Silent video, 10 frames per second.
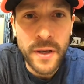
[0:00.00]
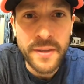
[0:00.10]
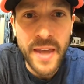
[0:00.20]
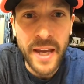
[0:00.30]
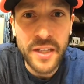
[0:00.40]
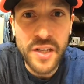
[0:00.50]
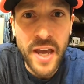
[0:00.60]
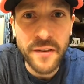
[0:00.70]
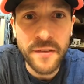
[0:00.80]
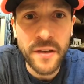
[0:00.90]

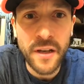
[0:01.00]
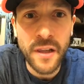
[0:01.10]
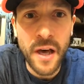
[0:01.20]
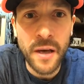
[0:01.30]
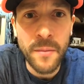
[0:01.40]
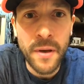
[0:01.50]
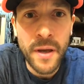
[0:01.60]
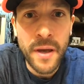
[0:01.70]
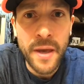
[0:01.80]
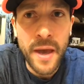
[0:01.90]
digest the club
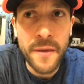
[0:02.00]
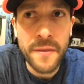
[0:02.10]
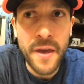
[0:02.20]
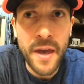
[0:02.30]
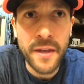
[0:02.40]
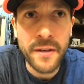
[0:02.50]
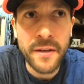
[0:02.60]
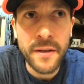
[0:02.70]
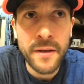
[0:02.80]
and then